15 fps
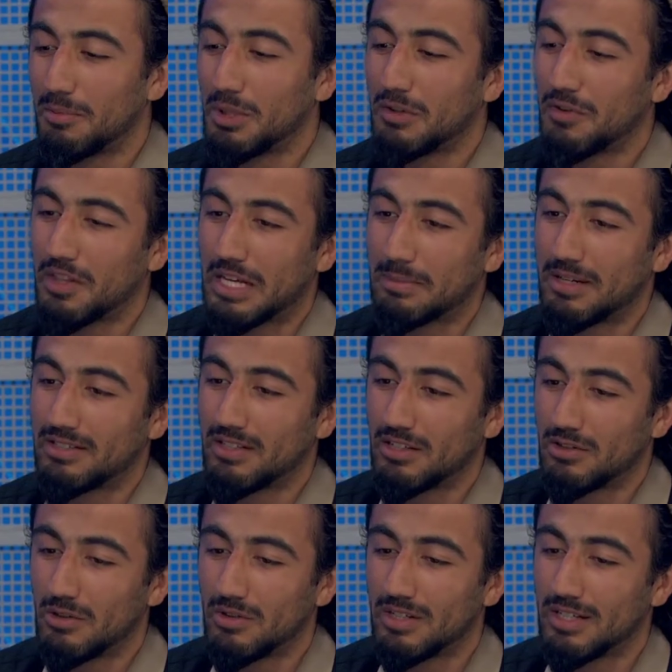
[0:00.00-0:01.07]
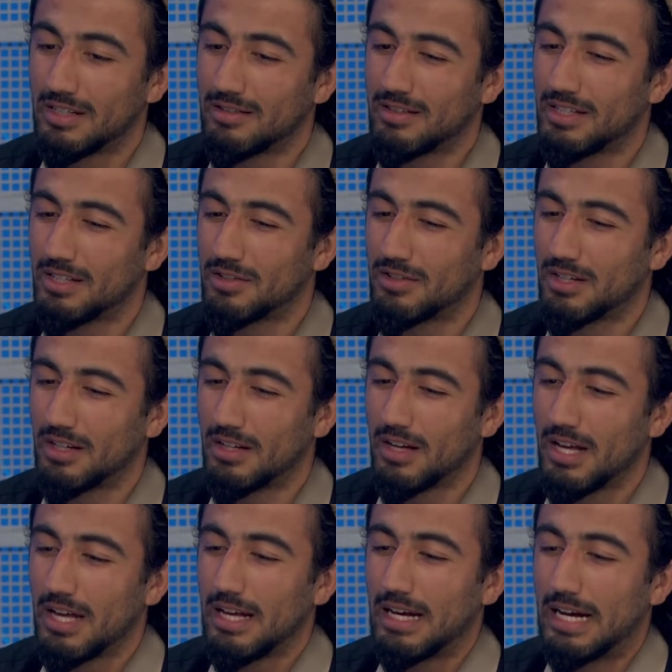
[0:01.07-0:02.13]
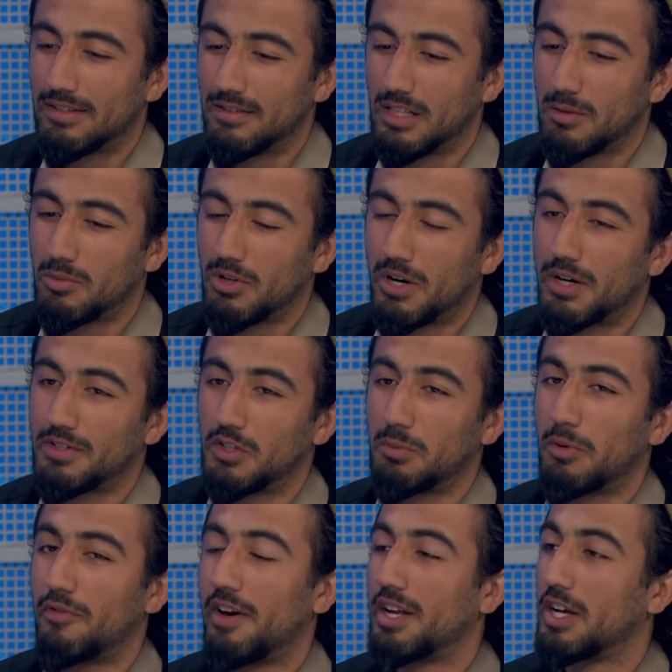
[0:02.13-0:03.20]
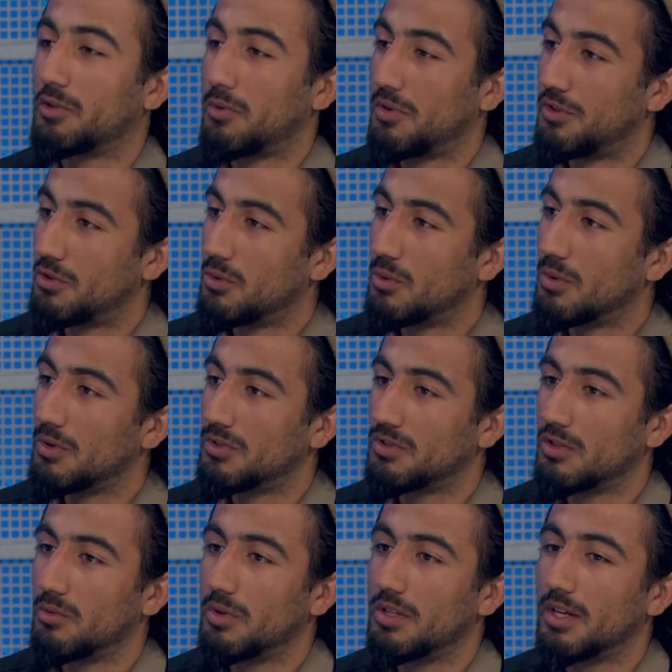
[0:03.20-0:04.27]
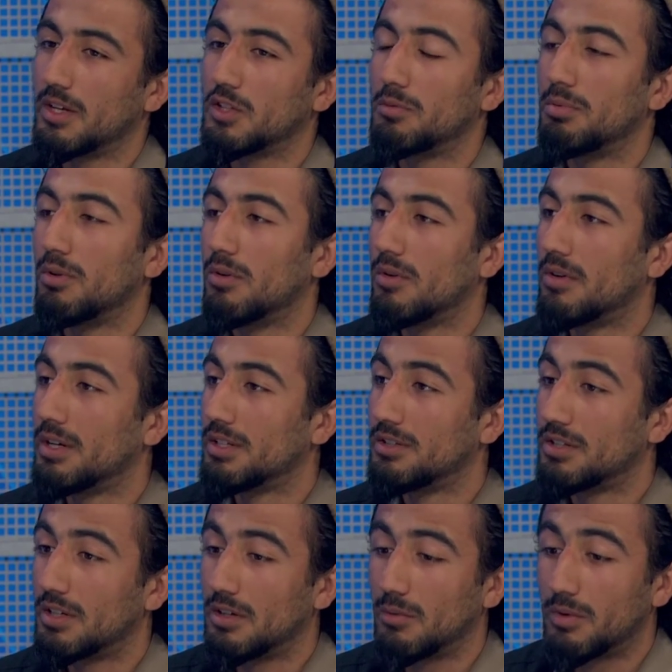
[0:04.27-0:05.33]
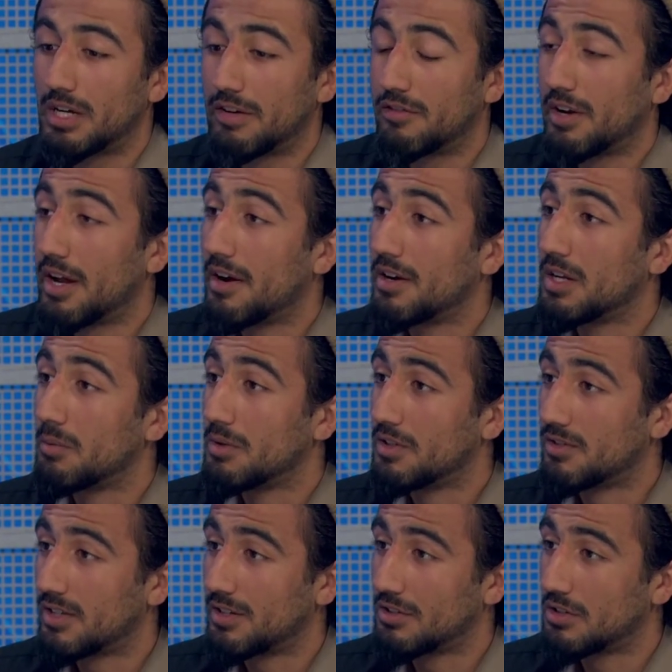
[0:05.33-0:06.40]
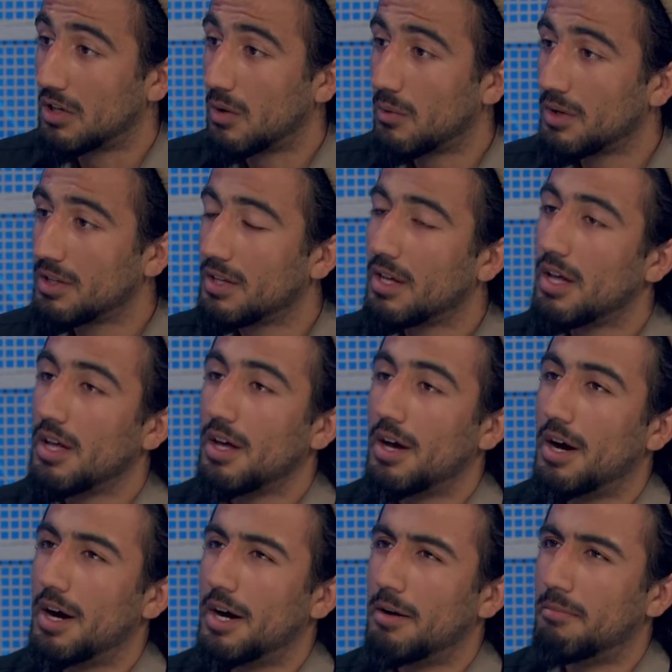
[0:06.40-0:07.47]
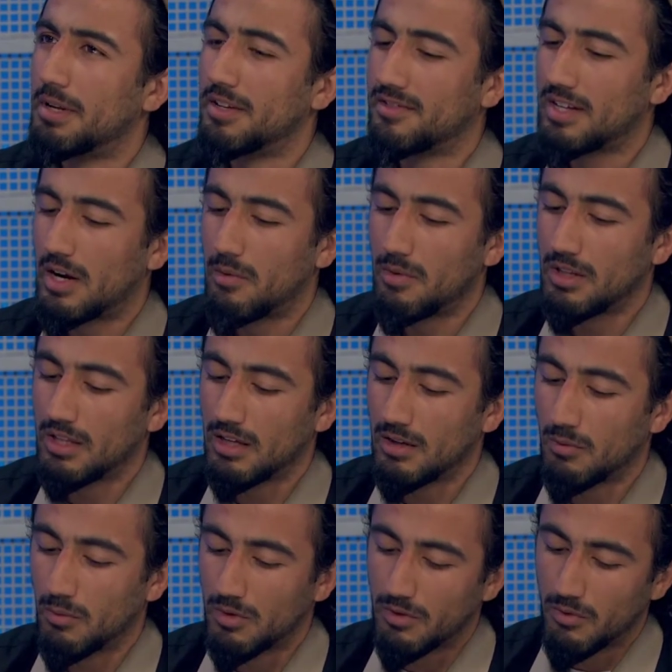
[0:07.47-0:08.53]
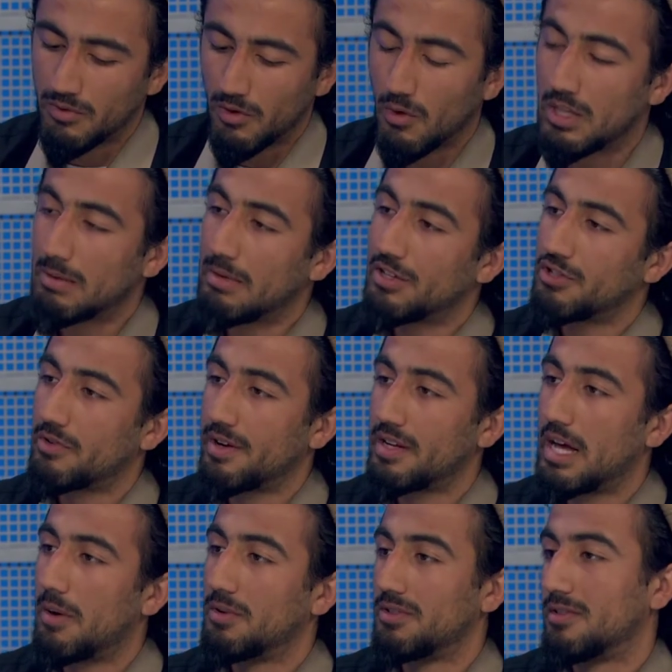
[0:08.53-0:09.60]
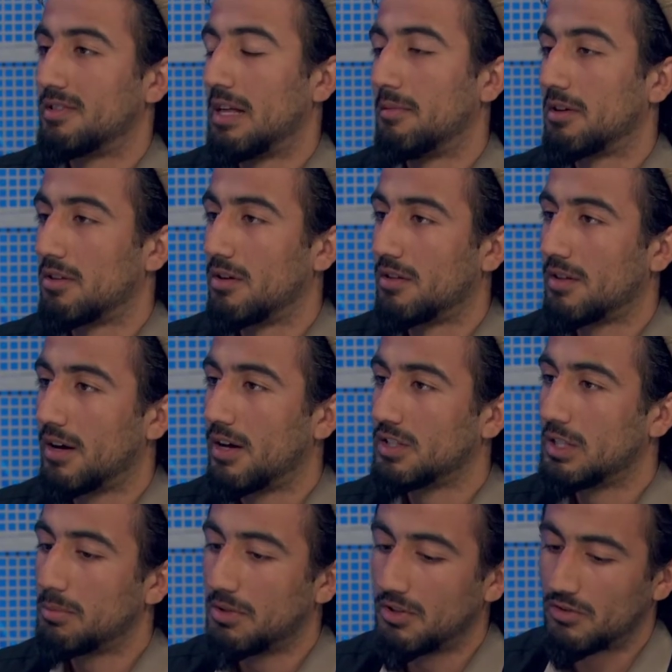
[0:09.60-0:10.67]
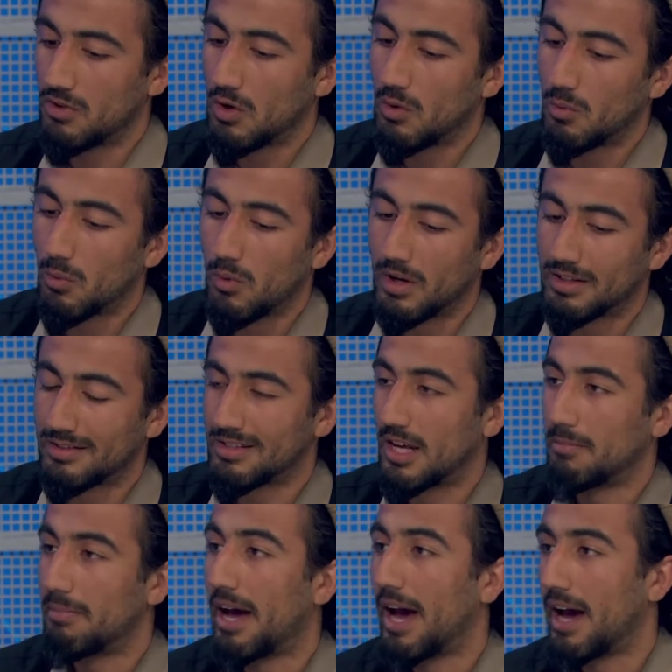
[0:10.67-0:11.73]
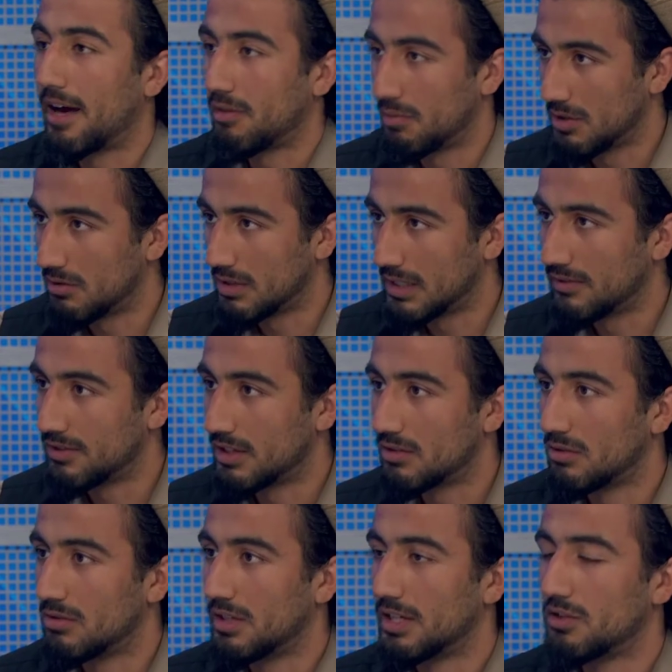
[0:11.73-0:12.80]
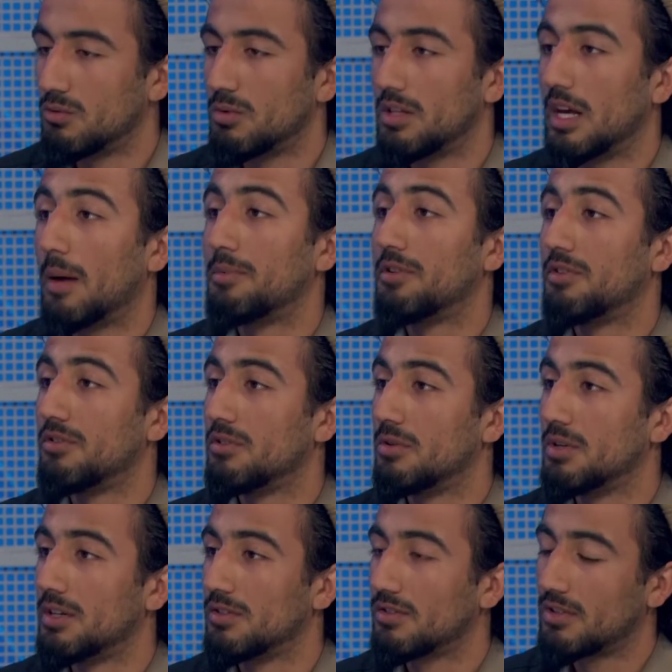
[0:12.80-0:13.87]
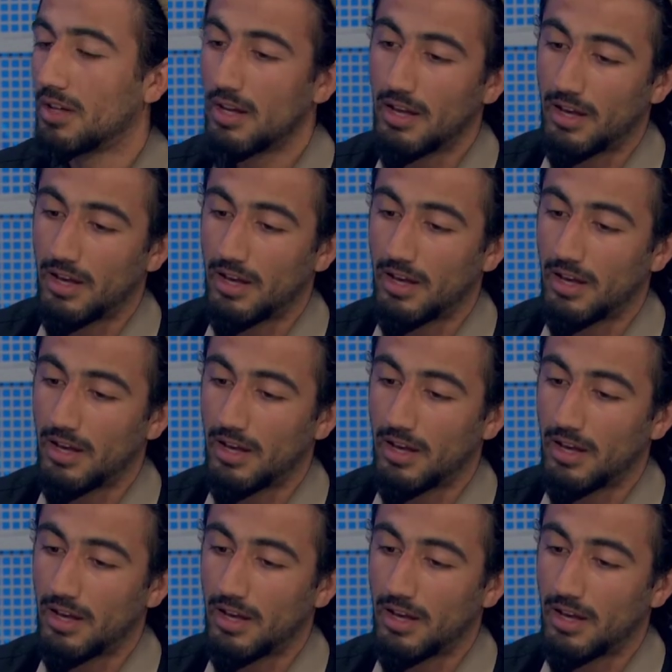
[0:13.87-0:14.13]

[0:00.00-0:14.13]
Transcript: beautiful thing about Zaytuna is that it's, a uh, as a liberal arts, is providing us with the tools to really explore into whatever area we decide to go in. Um, but it's not really, the only major right now is Islamic law and theology, but there's no one set path when you leave Zaytuna. It's really up to the students